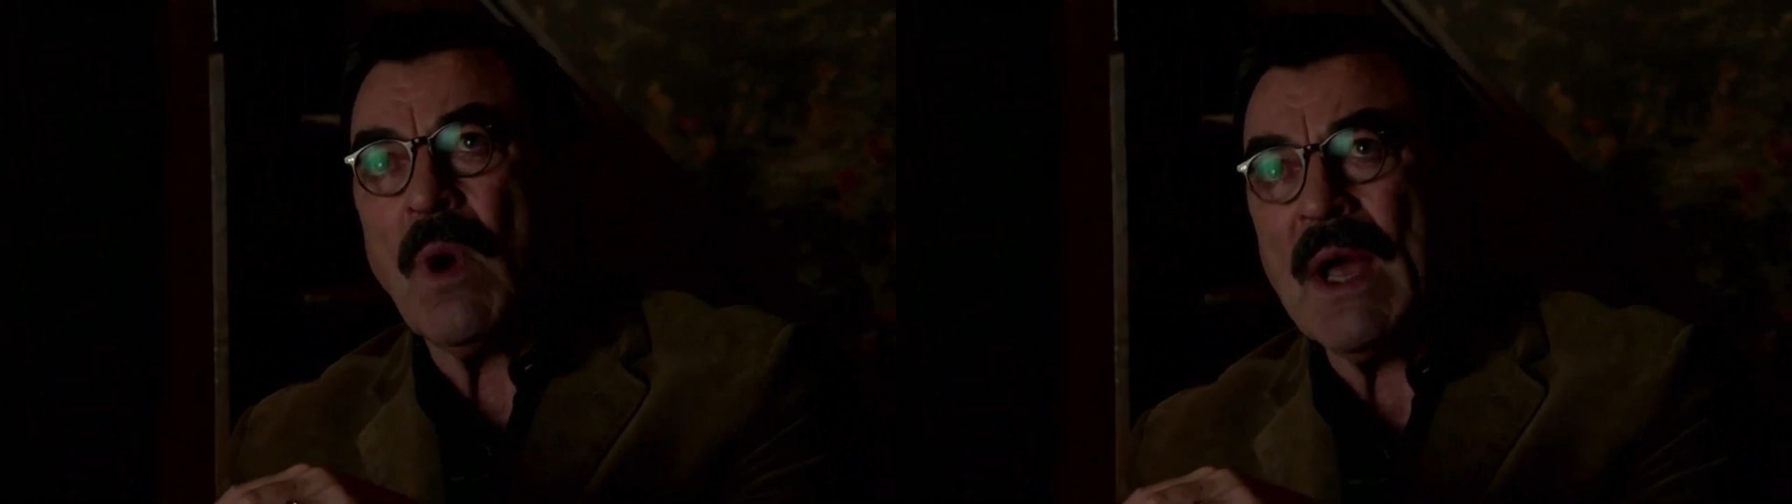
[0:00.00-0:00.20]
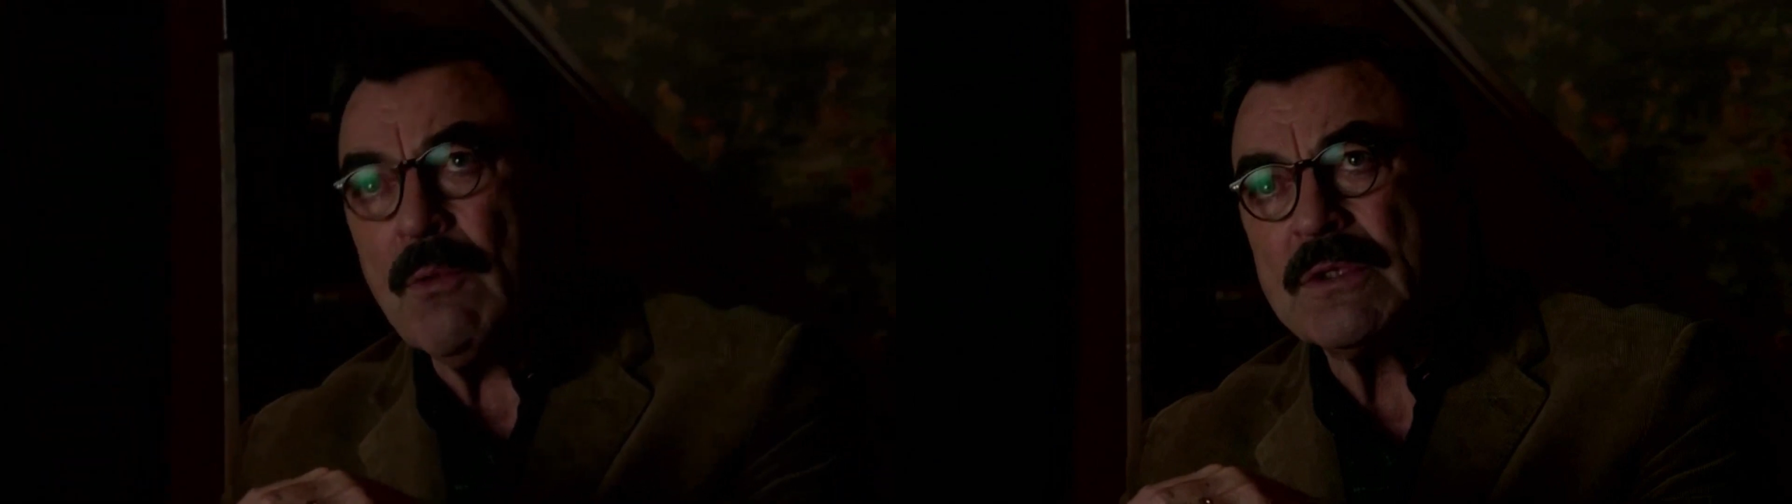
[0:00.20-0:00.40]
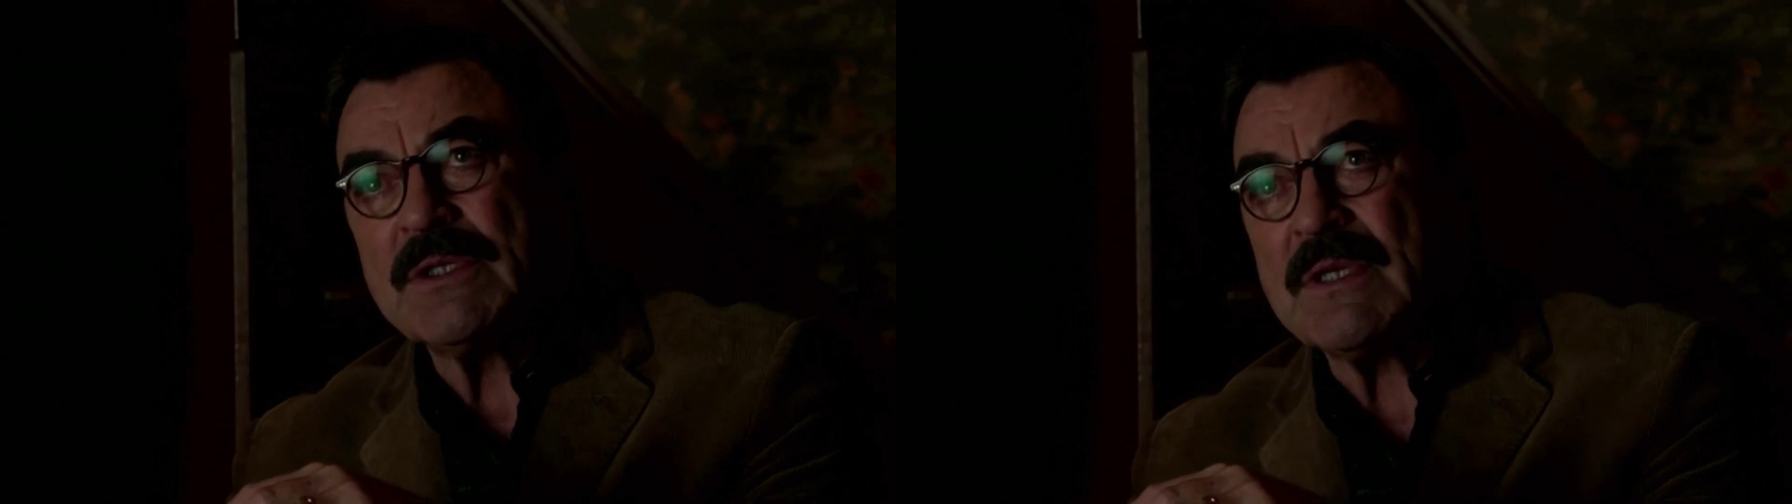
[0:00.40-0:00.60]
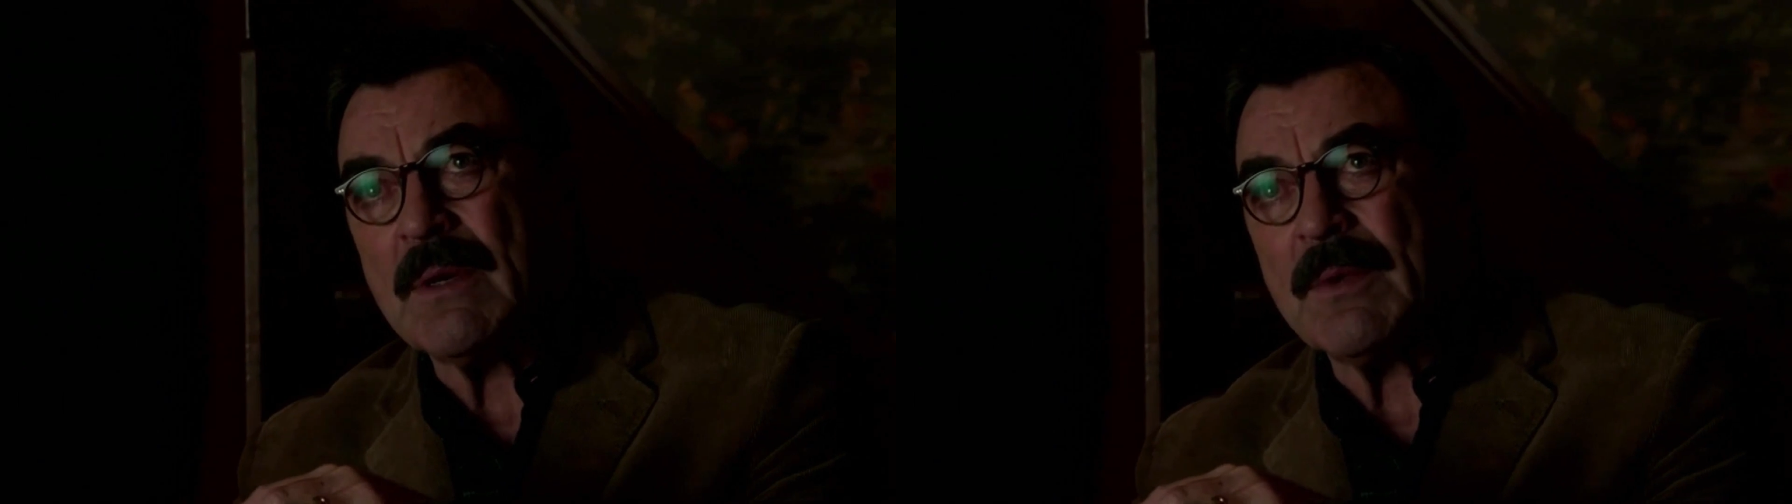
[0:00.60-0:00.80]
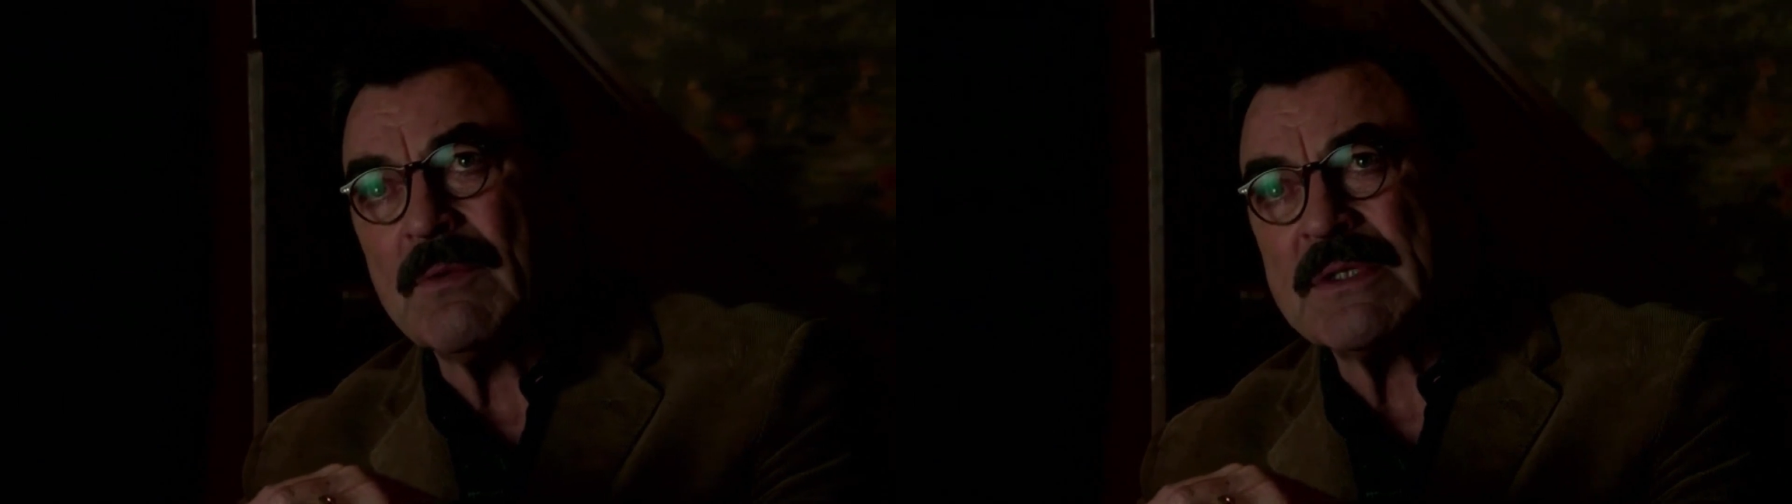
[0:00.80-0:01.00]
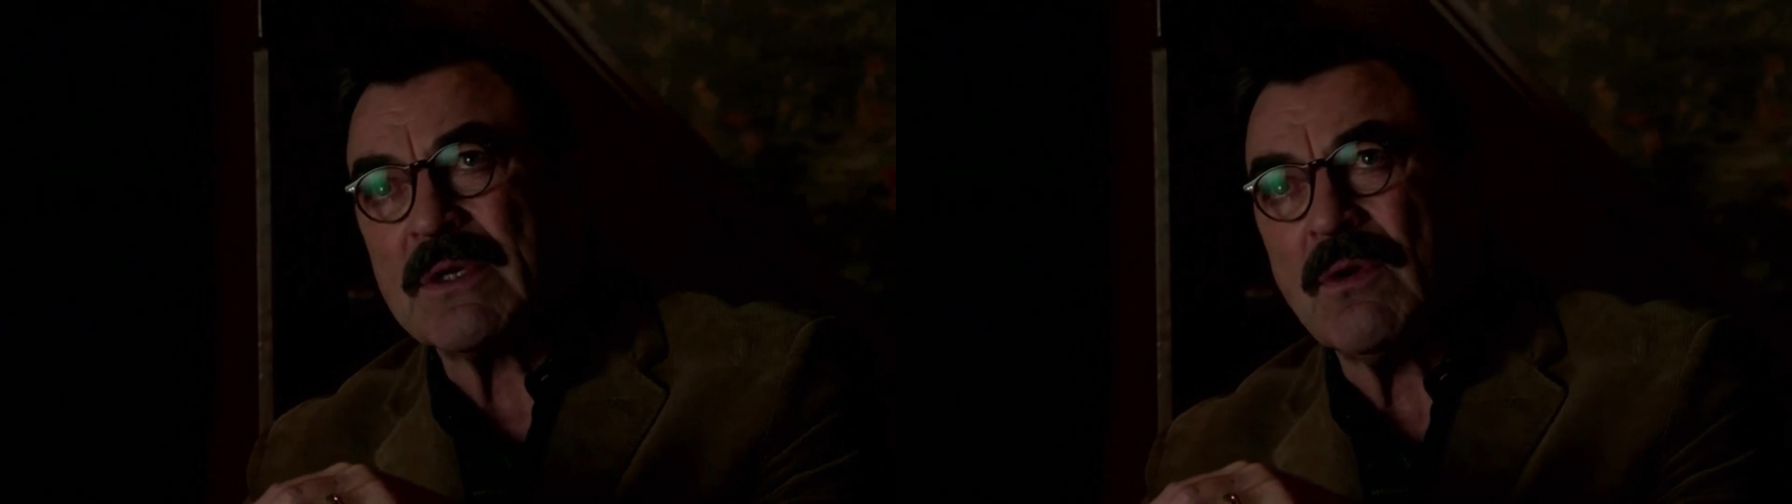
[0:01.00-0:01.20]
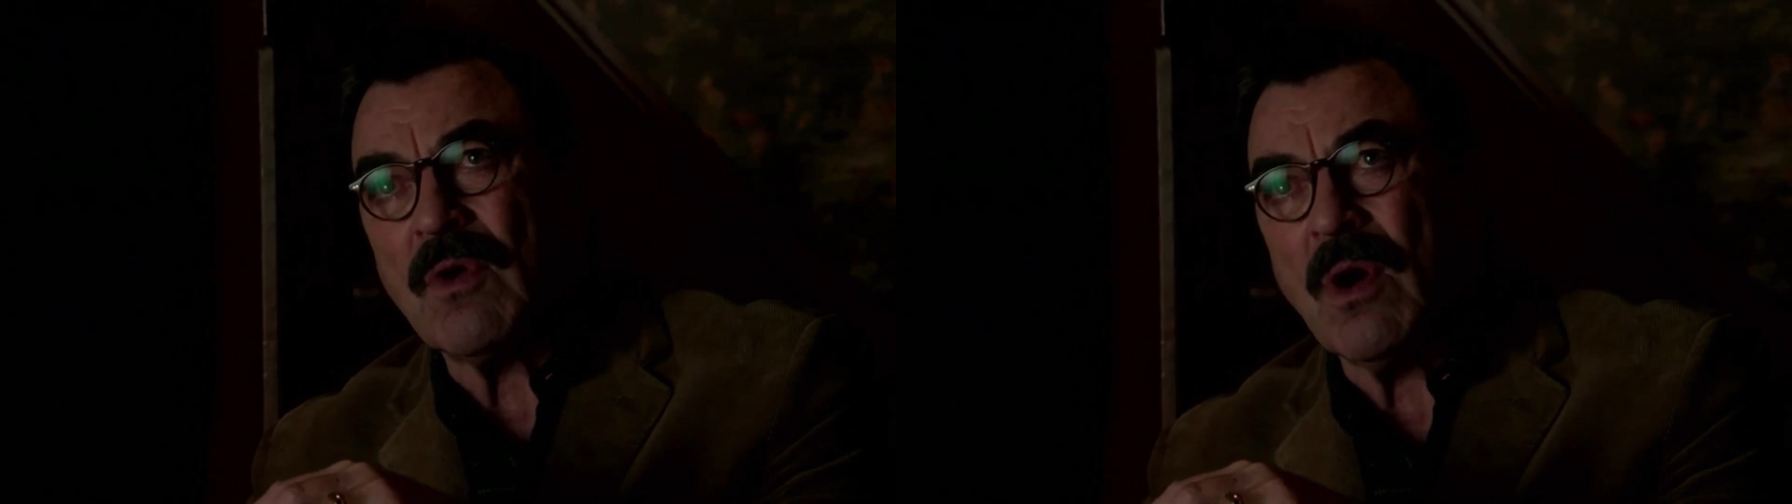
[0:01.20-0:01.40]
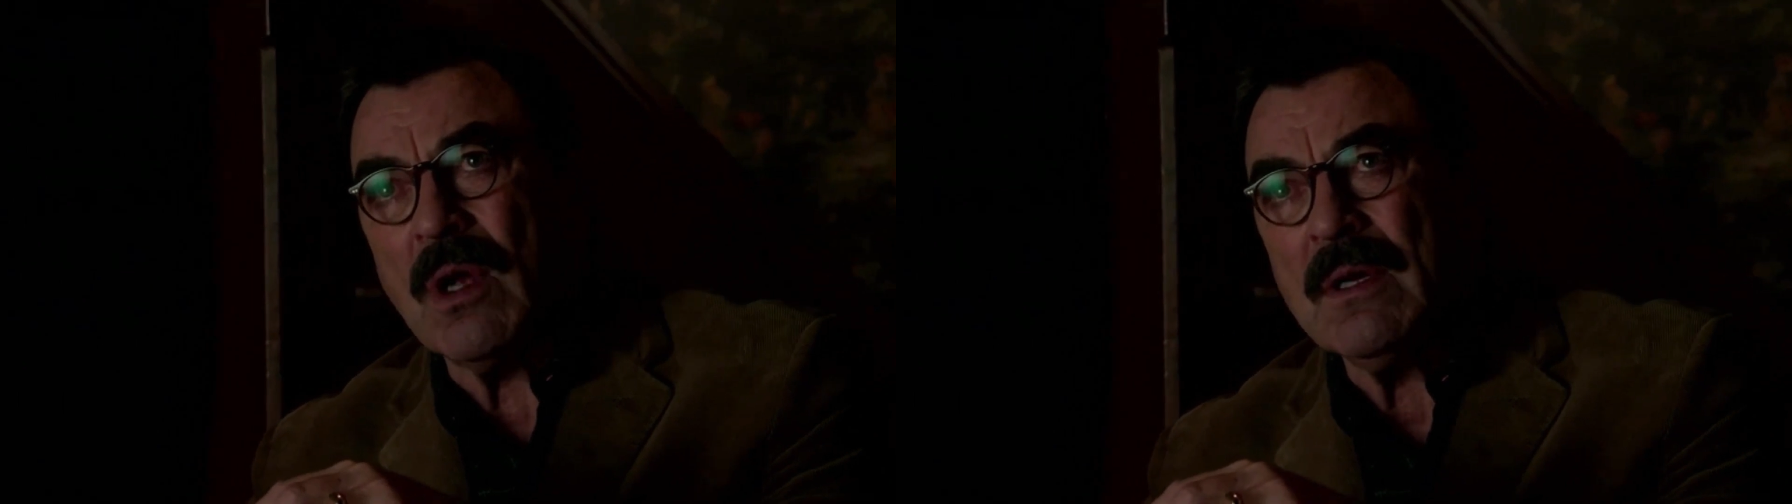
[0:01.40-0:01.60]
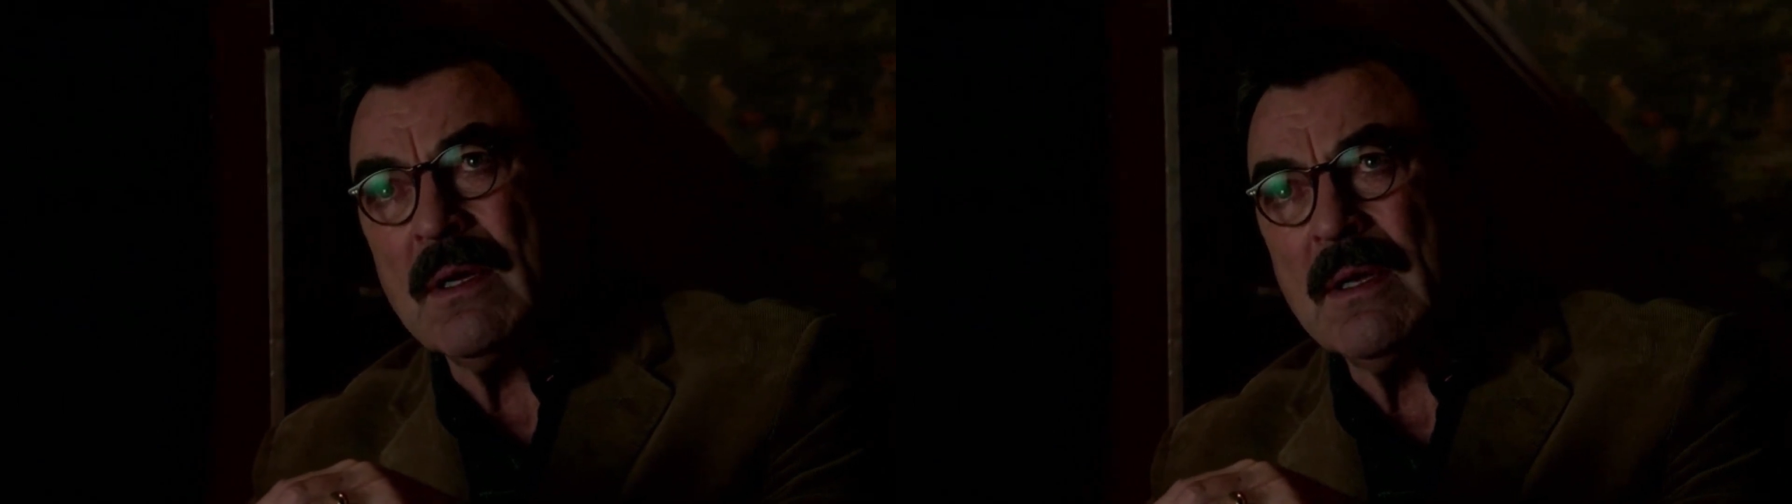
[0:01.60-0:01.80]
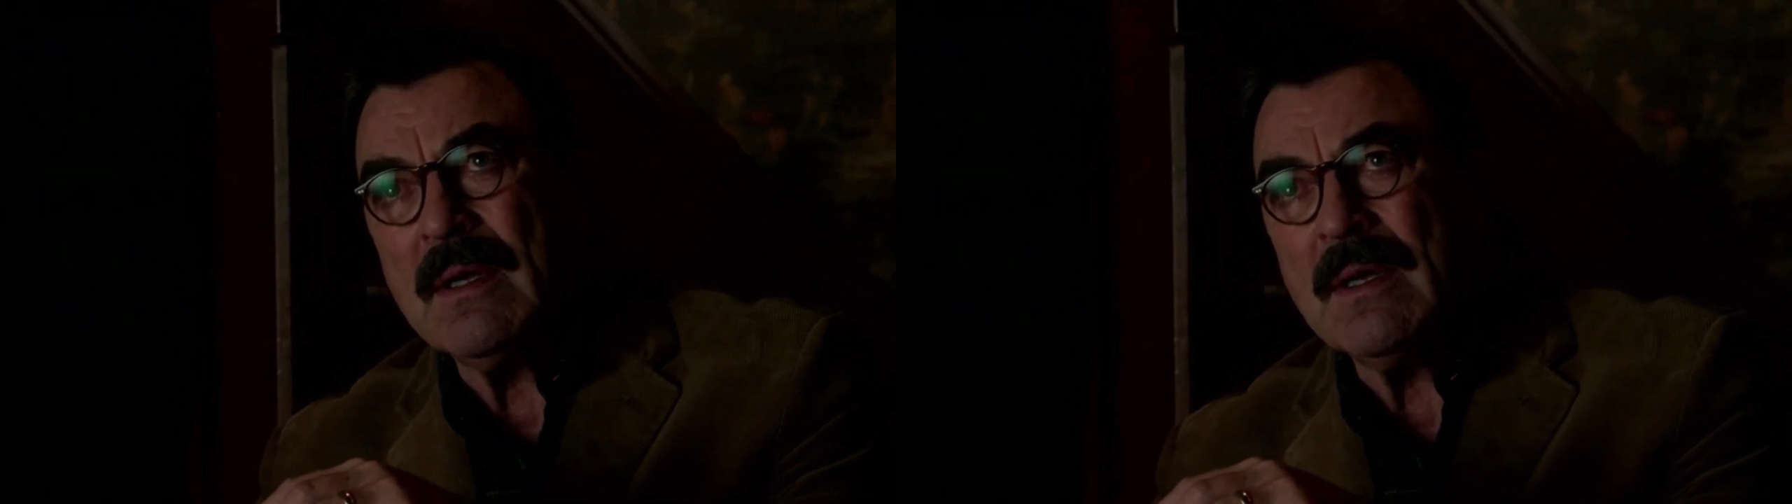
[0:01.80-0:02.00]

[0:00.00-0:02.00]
Why won't you tell me what's going on?